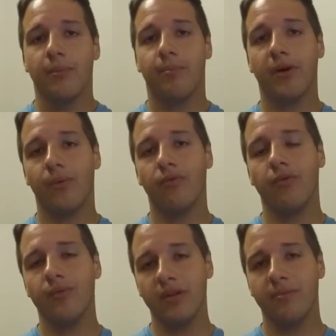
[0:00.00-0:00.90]
but when we
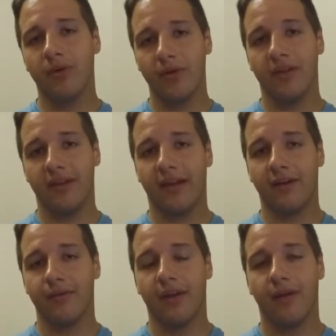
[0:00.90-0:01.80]
really boil it
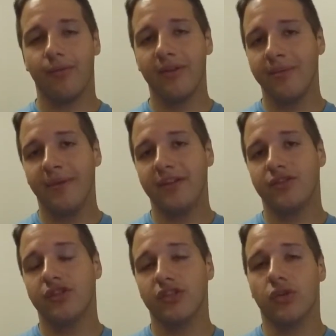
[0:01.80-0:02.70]
down, it really means
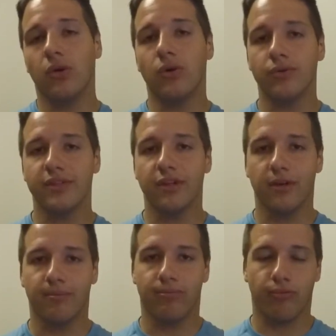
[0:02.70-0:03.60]
you're just holding
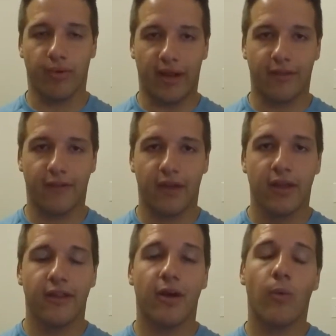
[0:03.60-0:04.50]
your breath.
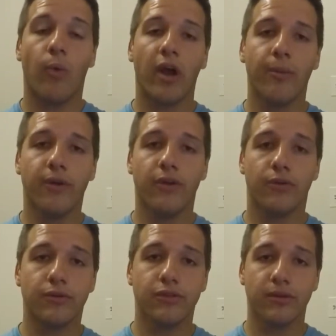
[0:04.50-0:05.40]
Now, why would you
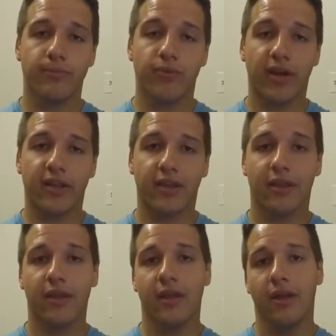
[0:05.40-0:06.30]
hold your breath
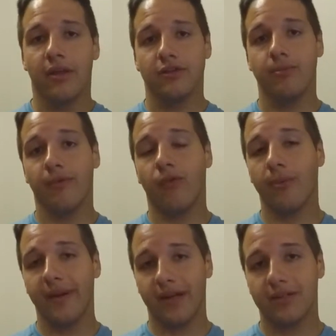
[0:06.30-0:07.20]
to
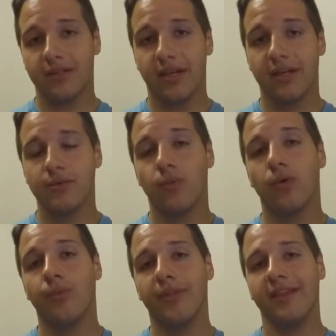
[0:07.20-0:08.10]
perform an exercise?
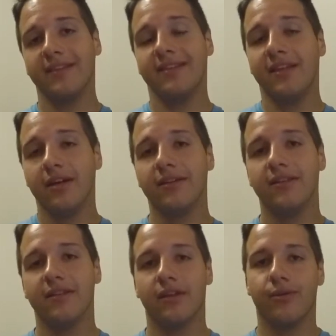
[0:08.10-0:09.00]
Well, what this does
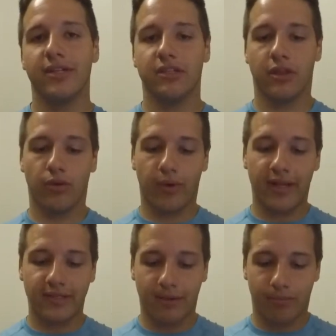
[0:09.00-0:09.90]
is it creates
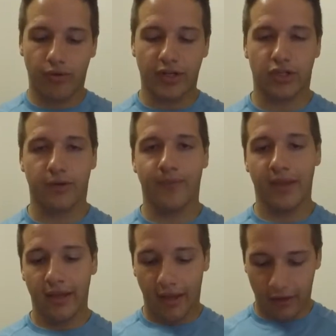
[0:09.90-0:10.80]
thoracic pressure
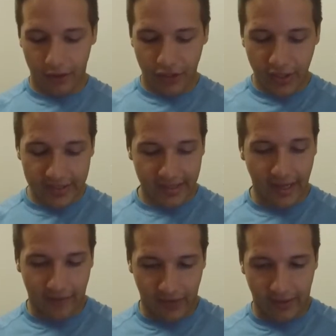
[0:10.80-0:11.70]
in your chest
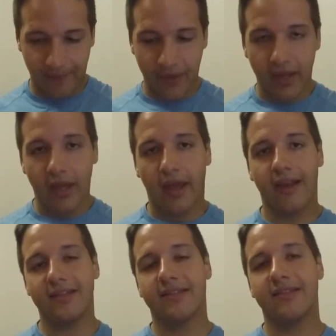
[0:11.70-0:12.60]
cavity, and
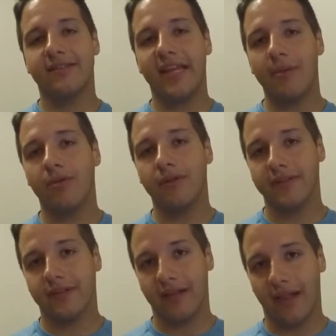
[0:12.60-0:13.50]
it
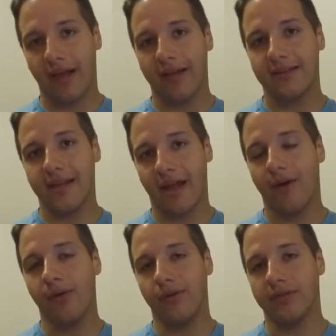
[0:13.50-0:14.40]
stabilizes
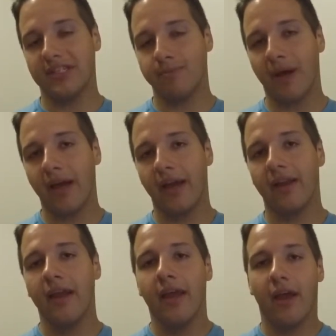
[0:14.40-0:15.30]
out your
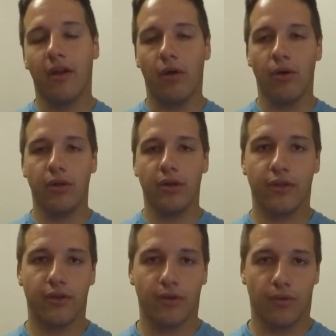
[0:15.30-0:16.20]
spine and all
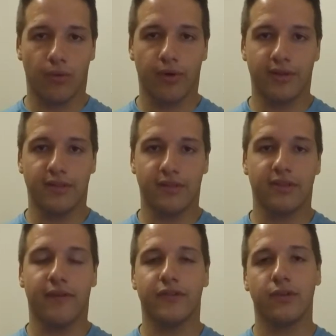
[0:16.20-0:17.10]
other organs and
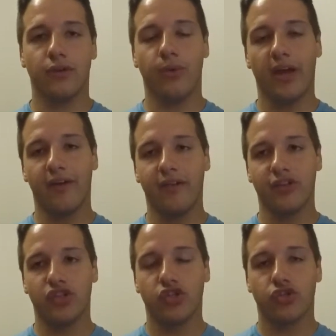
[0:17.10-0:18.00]
stuff, so you have a
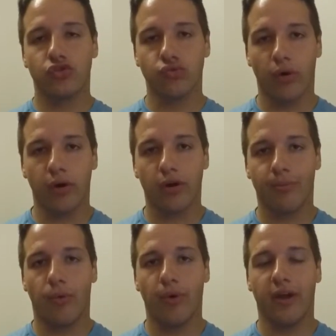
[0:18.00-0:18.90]

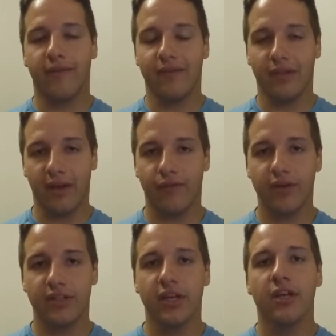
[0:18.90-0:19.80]
stronger point of
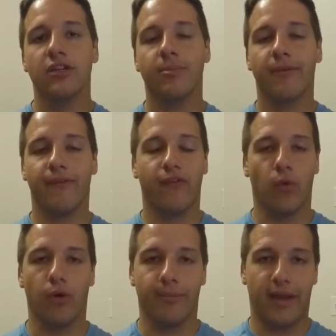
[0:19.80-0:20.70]
leverage to
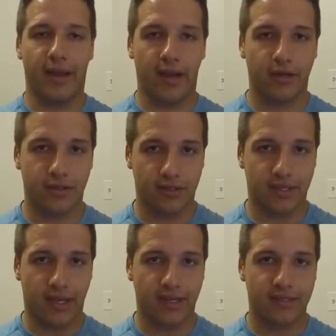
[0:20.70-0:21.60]
perform
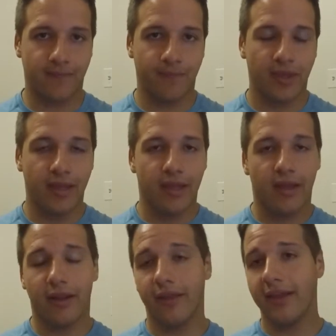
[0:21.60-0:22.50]
exercise.
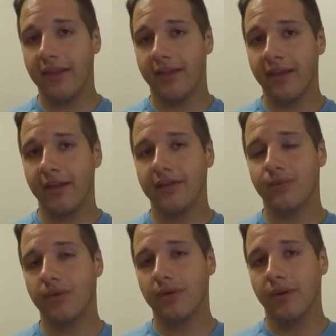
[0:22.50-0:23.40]
Now, the key thing
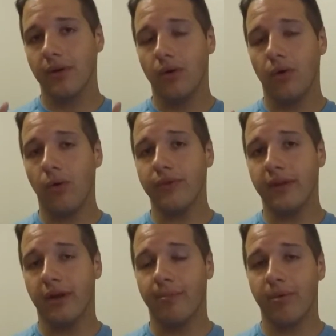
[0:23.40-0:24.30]
is we're
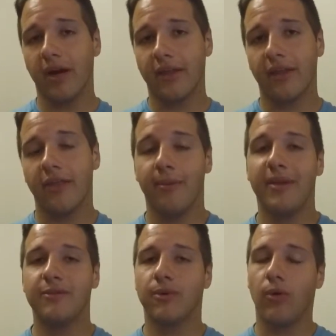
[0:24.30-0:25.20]
holding our breath. That
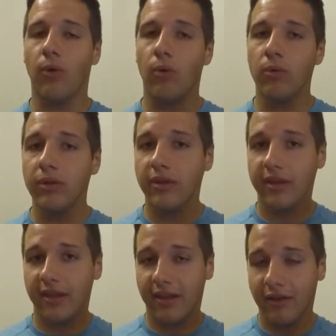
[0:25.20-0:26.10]
means we're
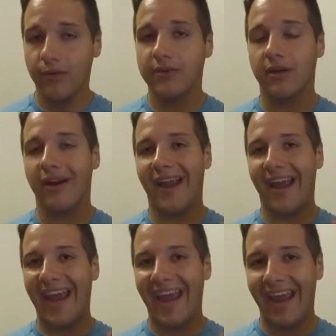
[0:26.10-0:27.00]
only can use our
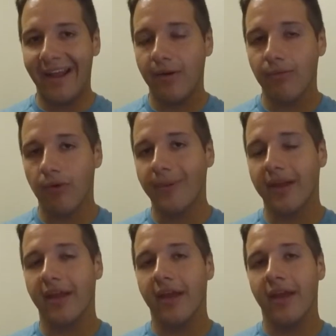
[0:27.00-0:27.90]
anaerobic
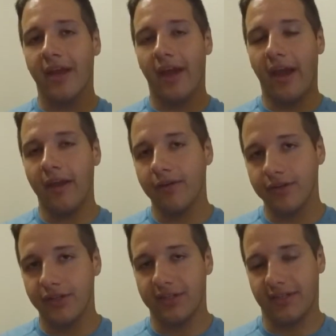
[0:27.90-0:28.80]

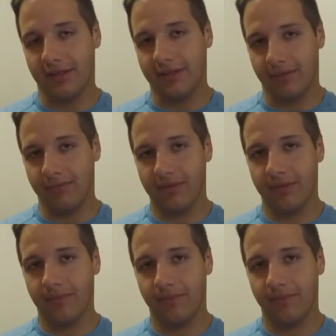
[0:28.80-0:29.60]
energy systems